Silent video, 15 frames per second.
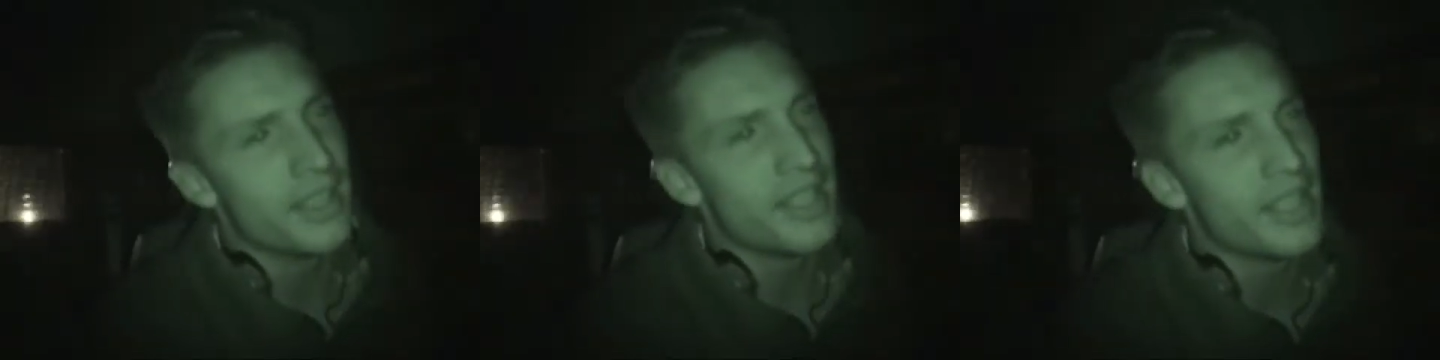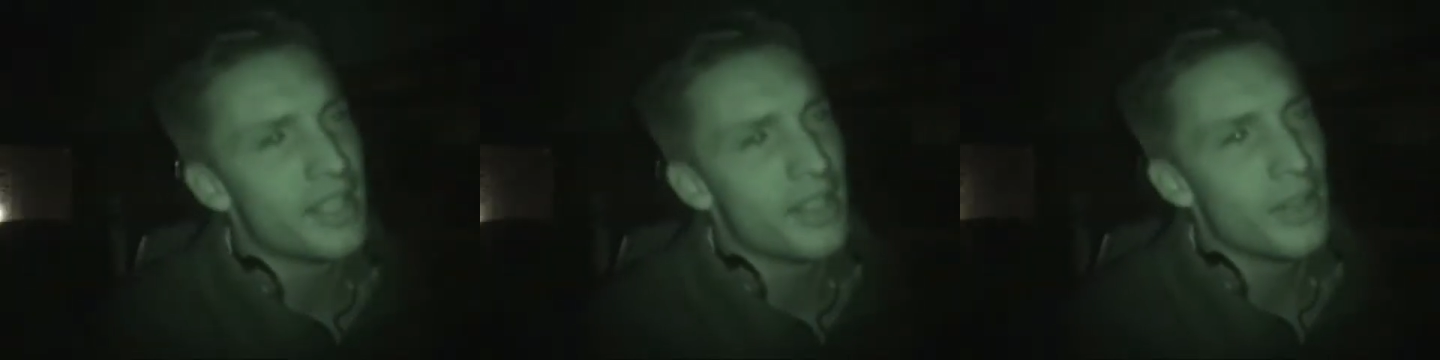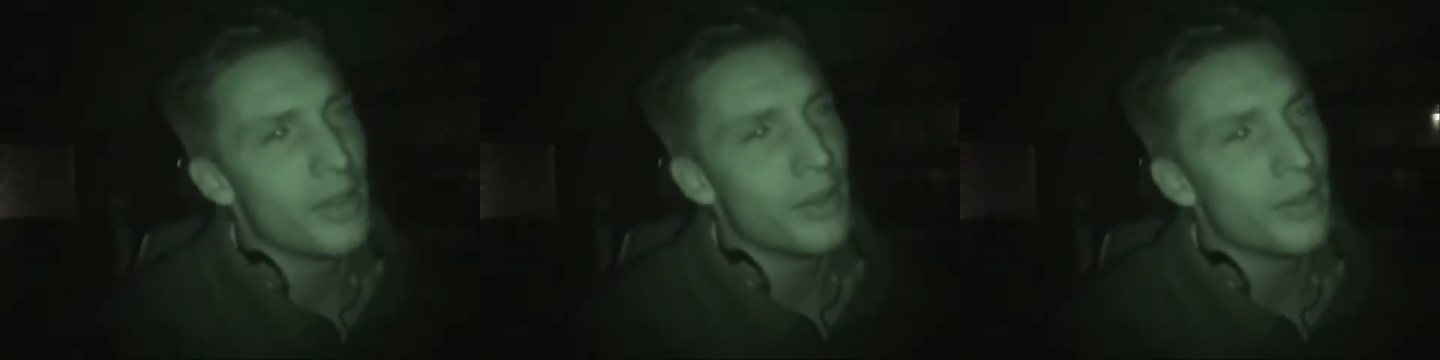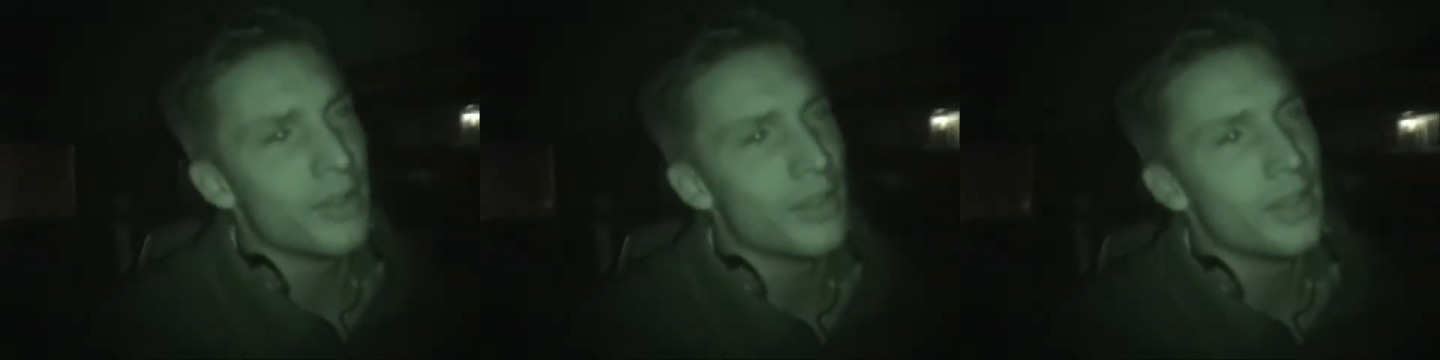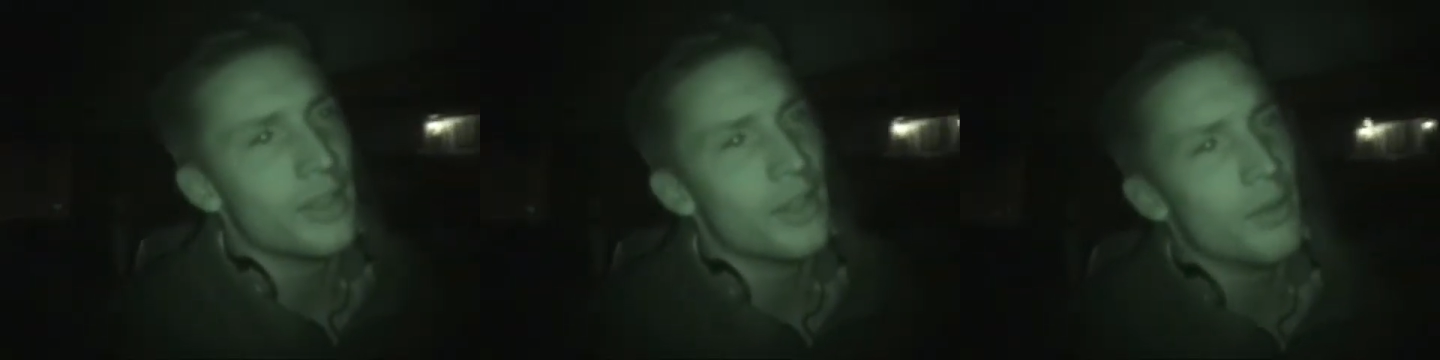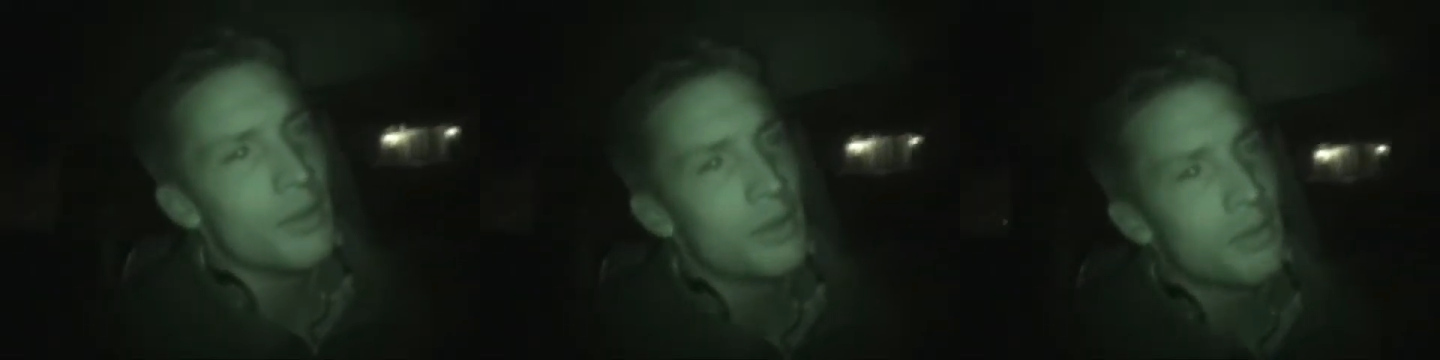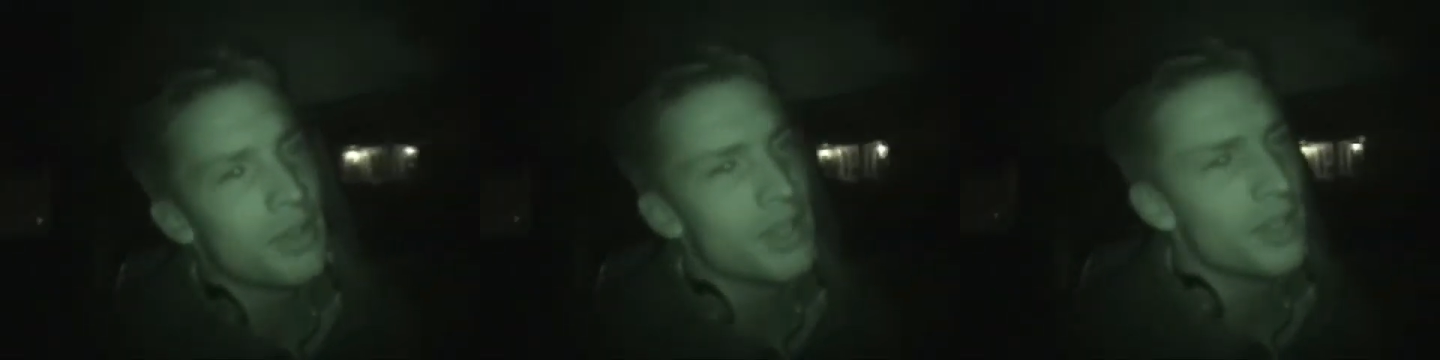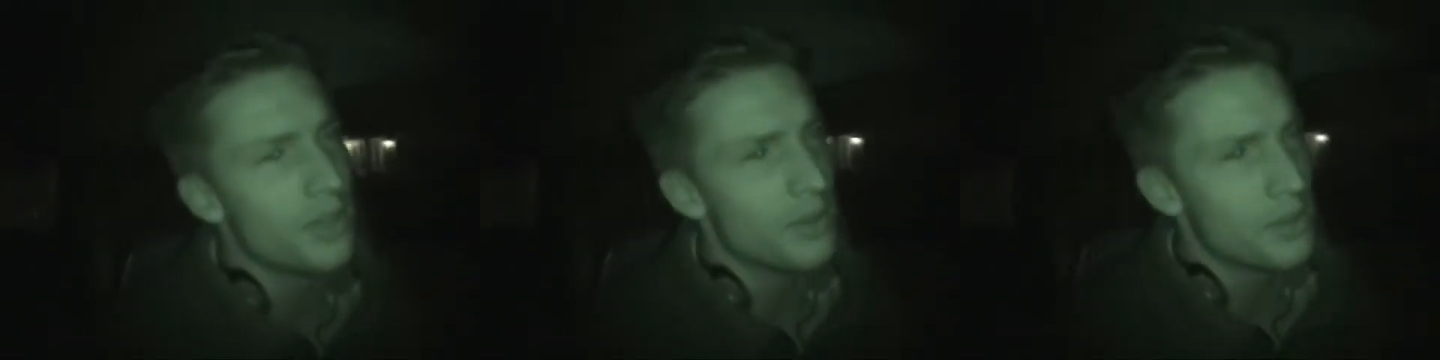it's just no no one
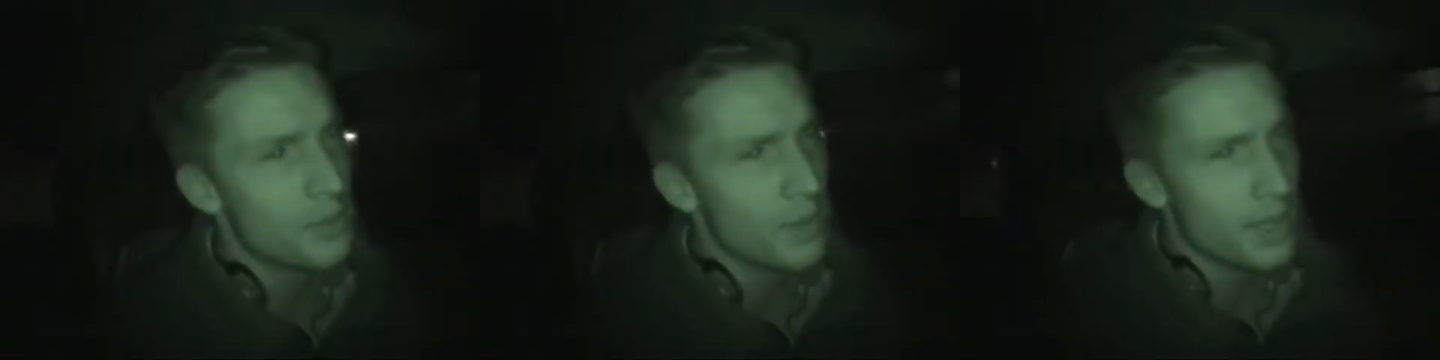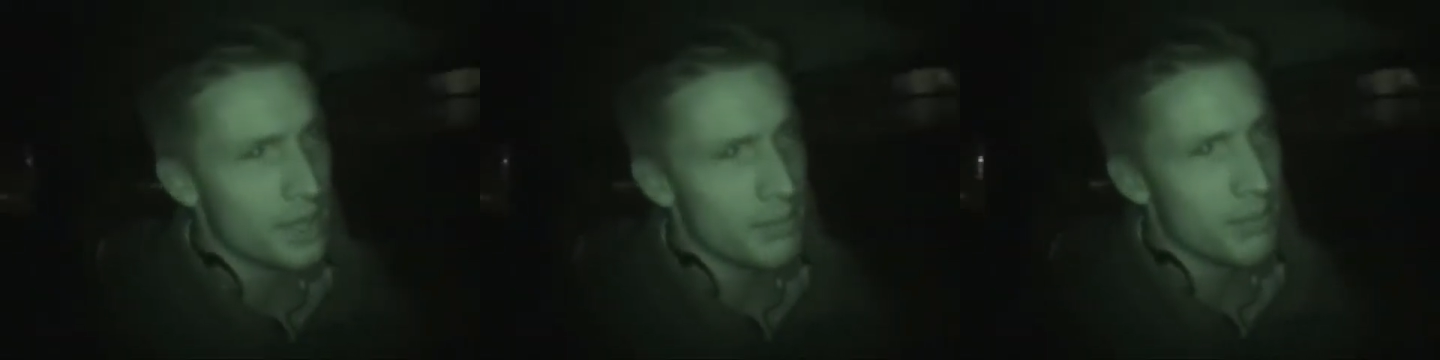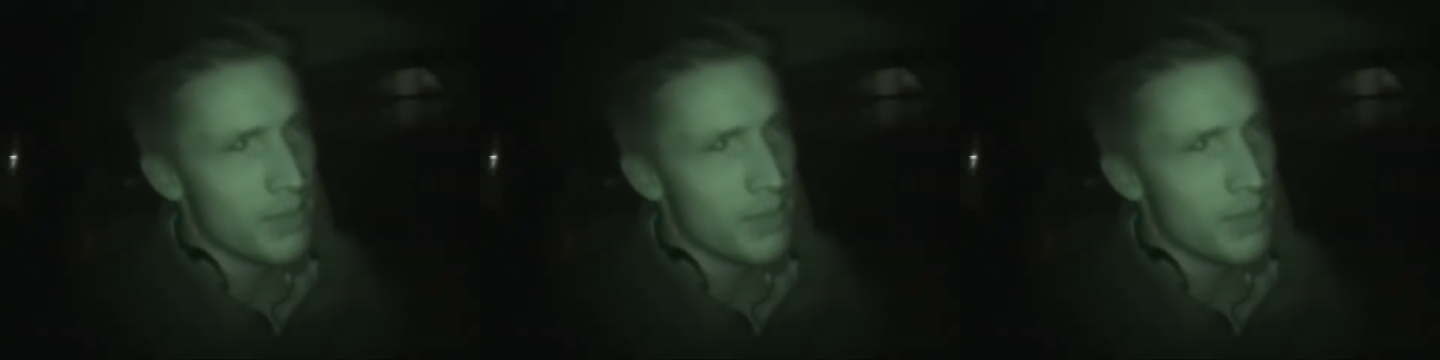really knows my,